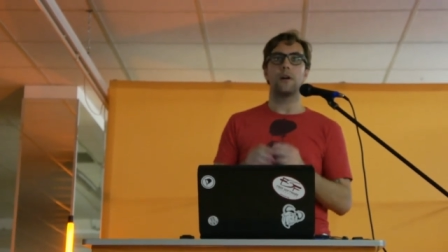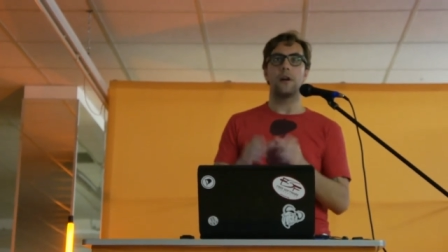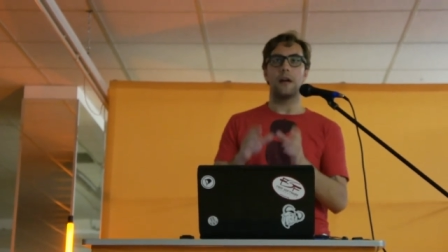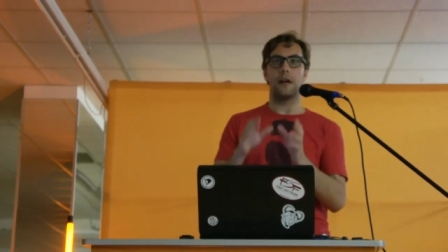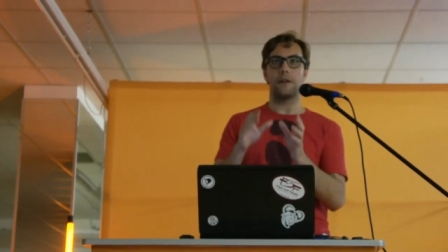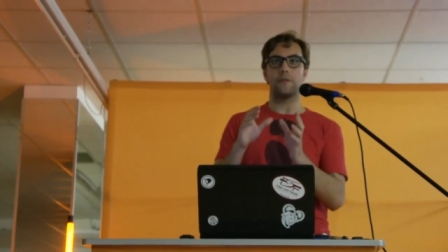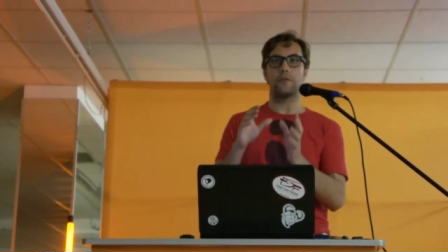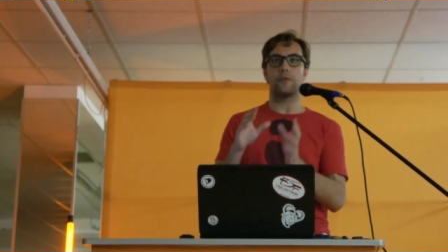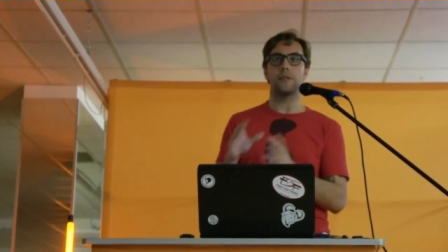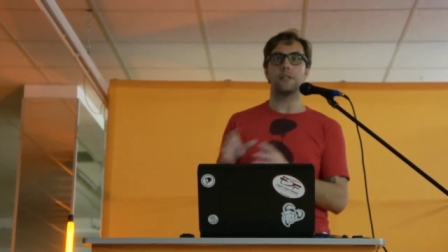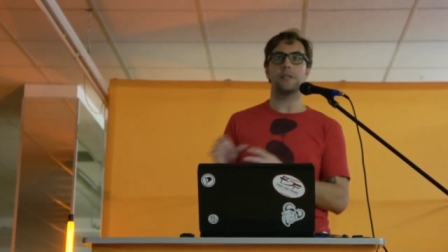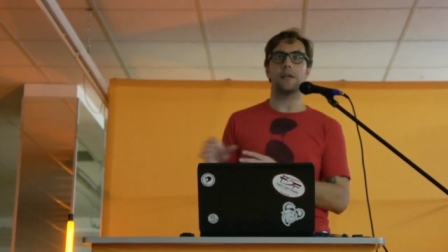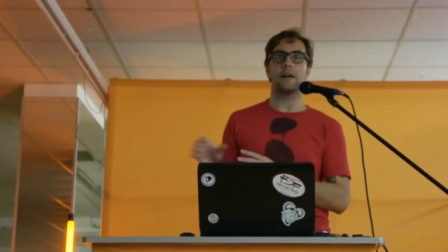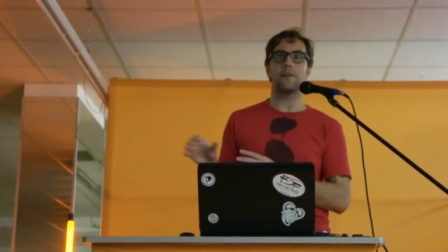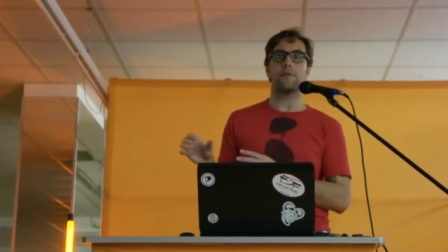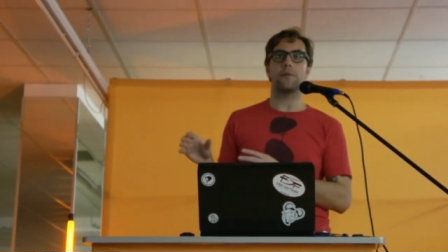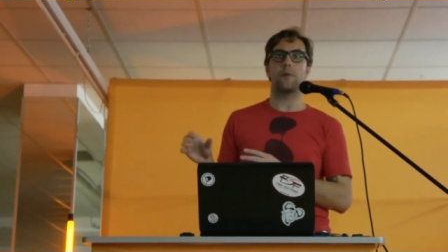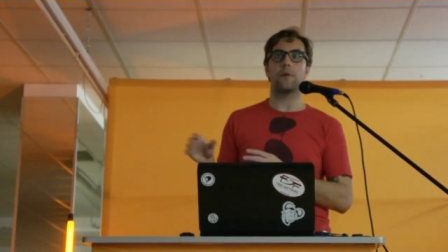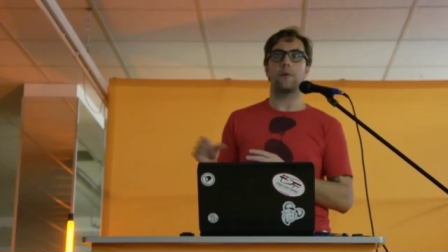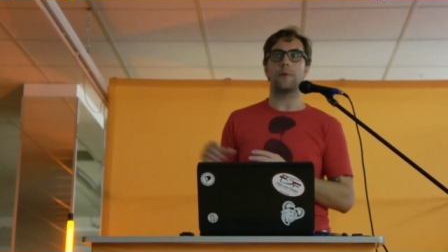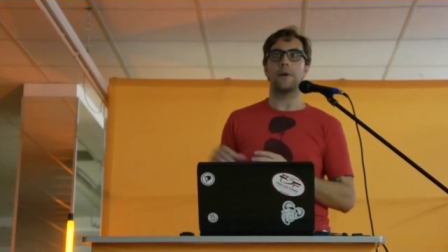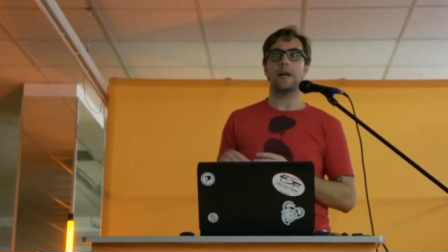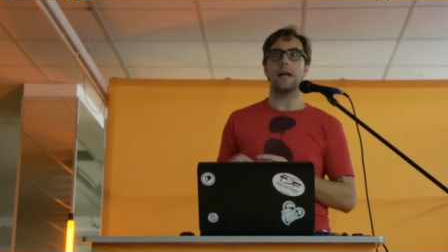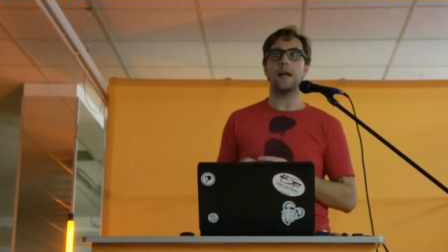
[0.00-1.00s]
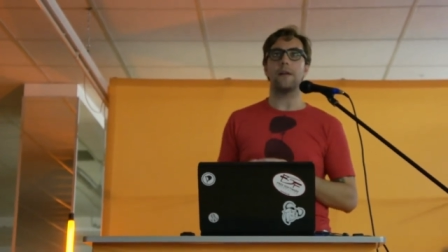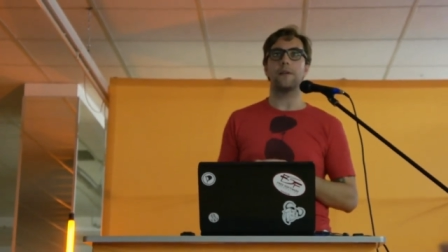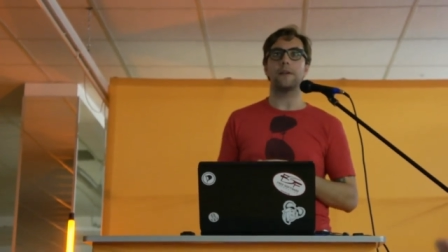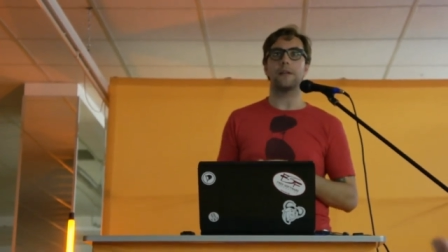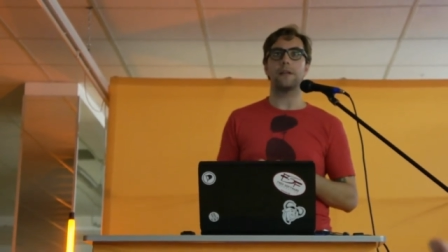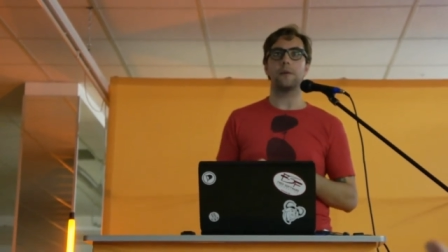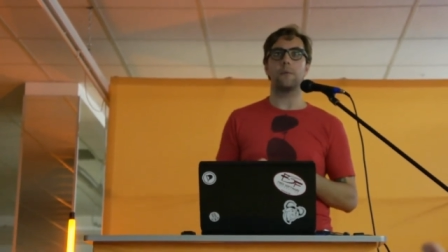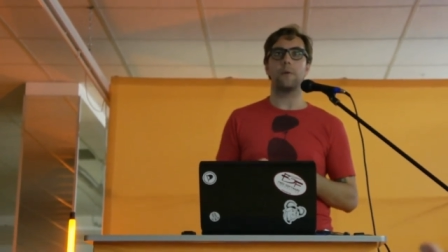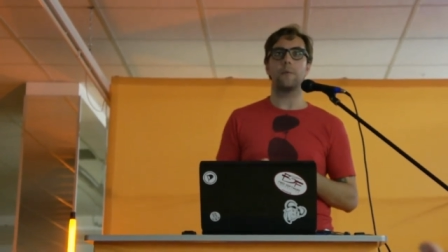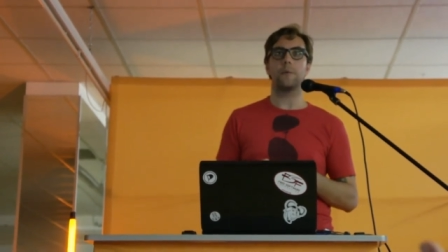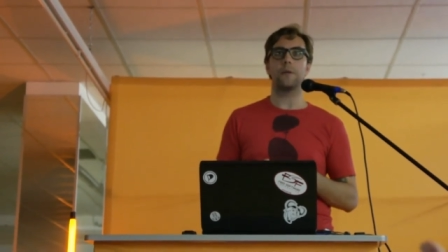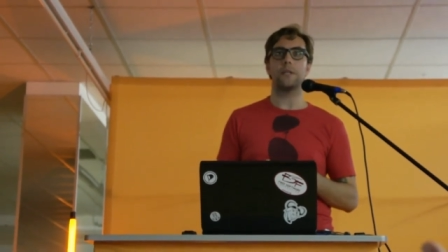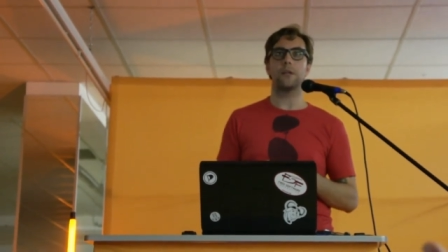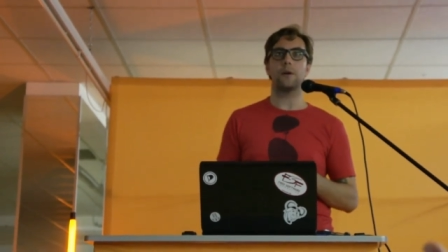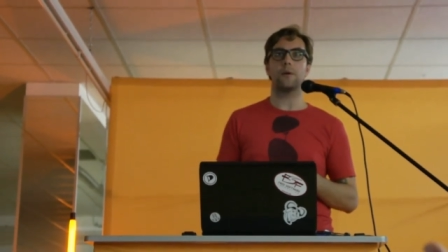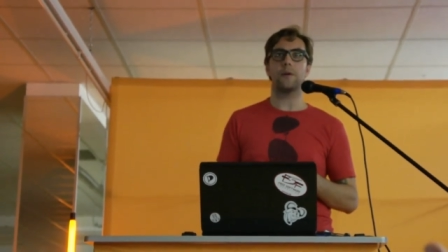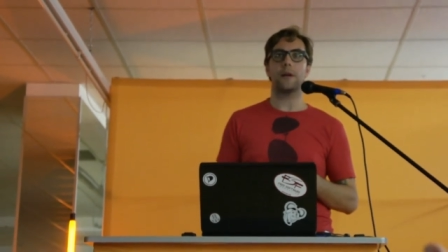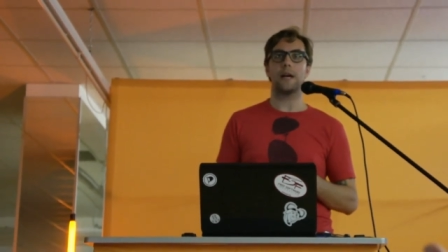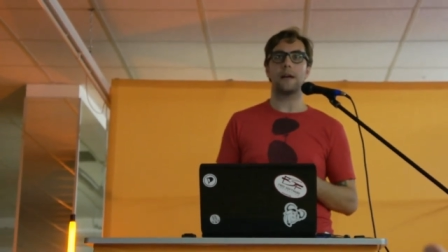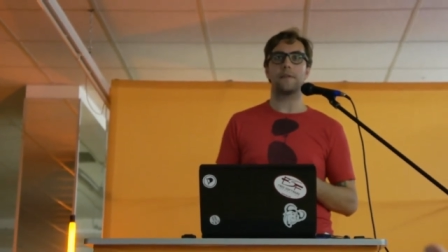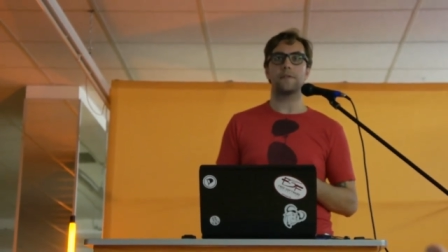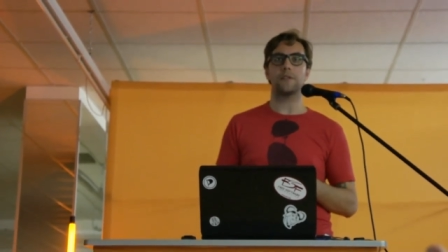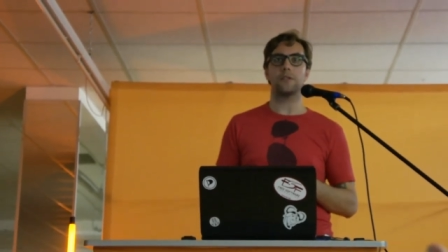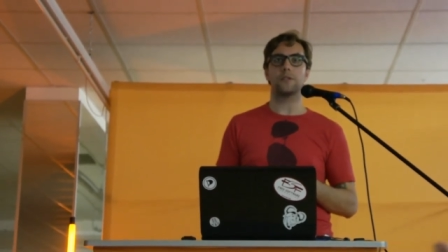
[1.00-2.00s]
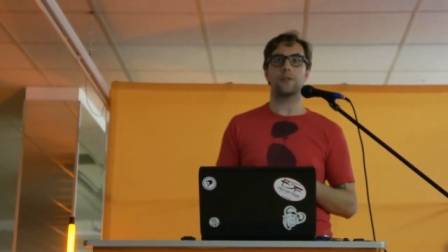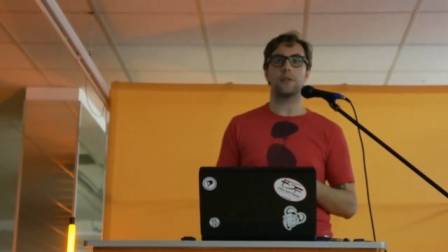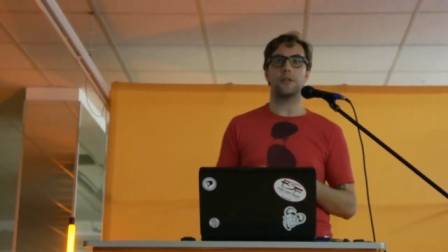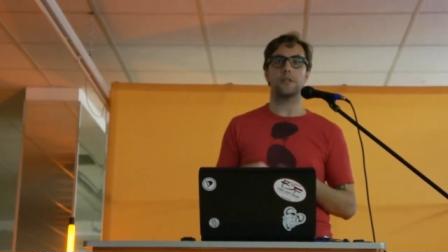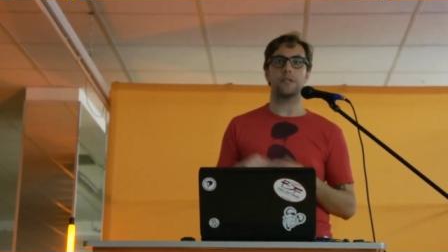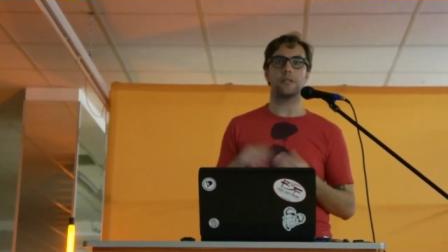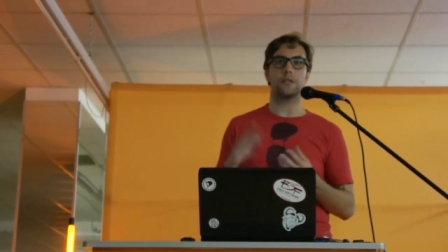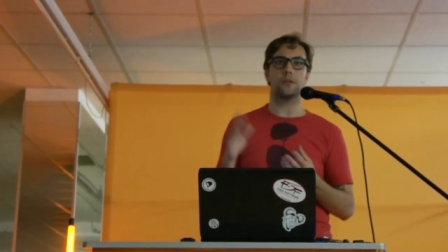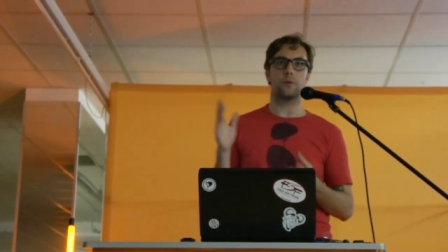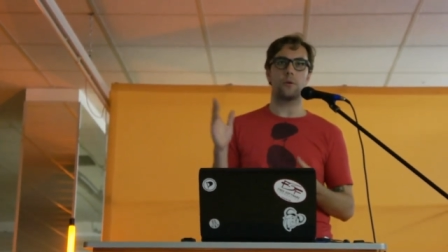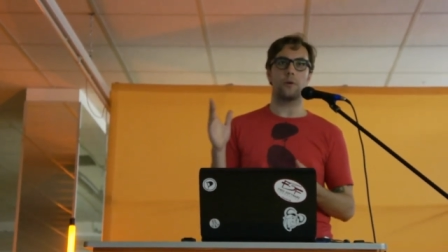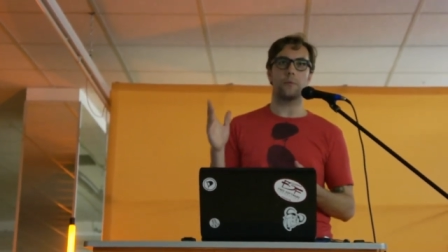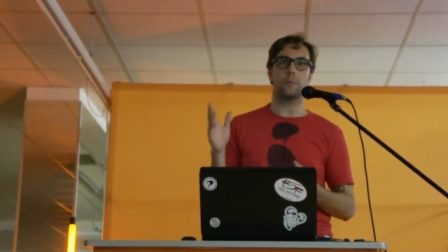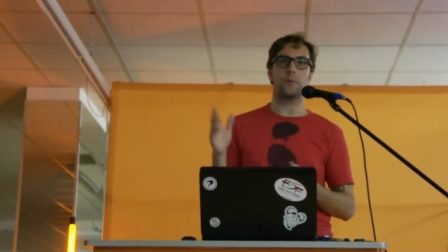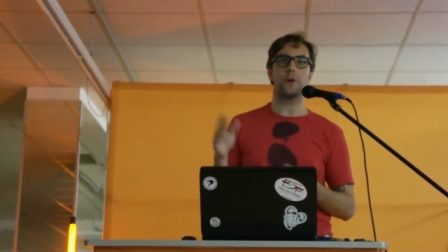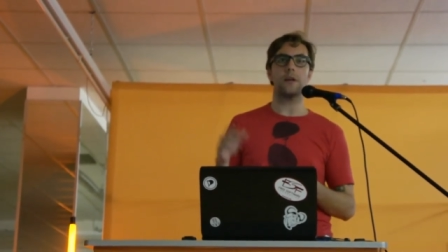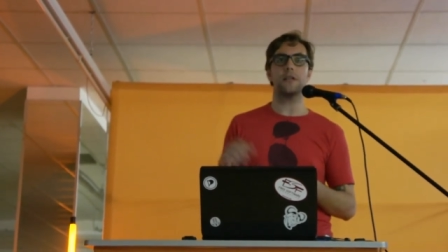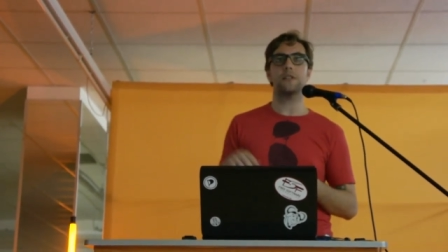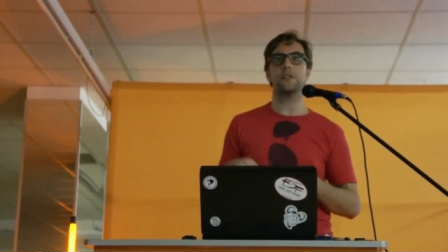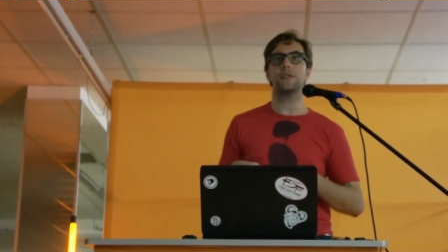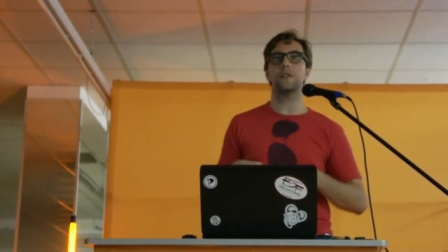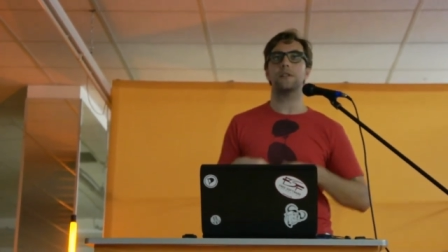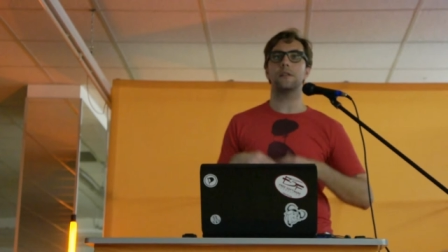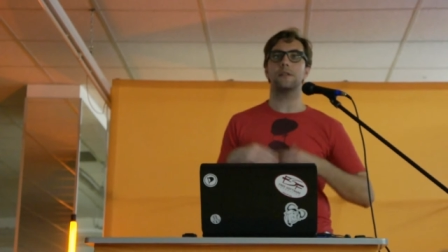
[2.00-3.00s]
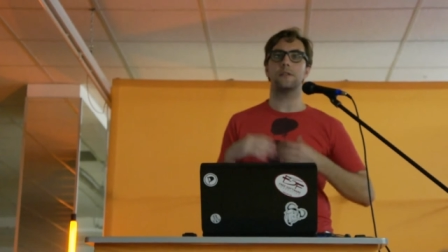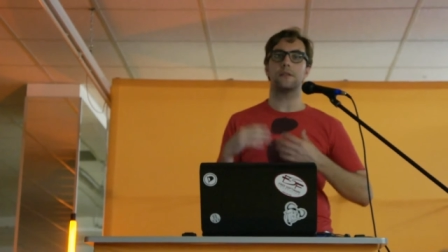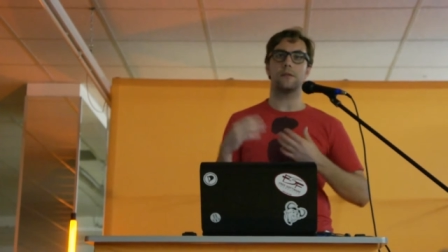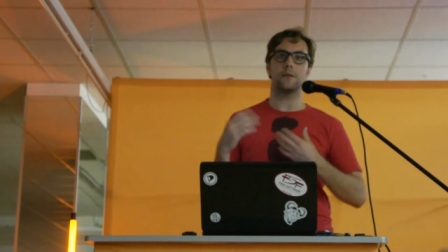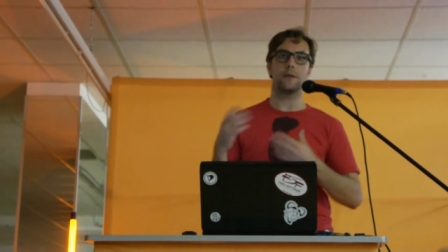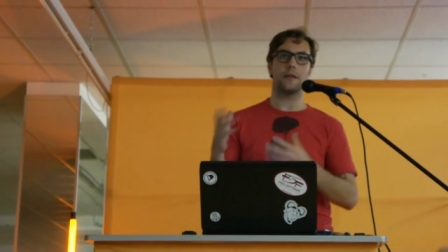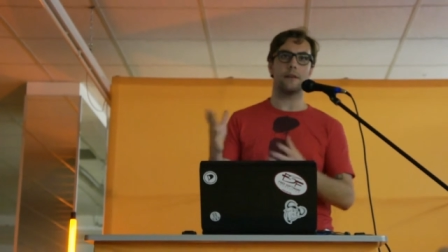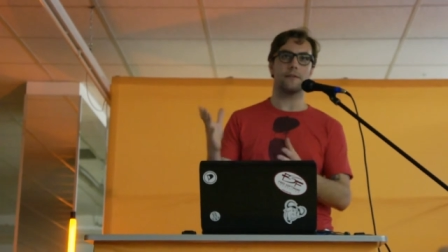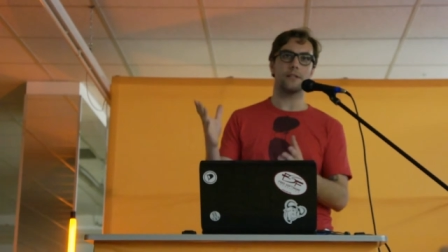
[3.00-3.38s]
and free software reality where we don't have to trust a corporation to give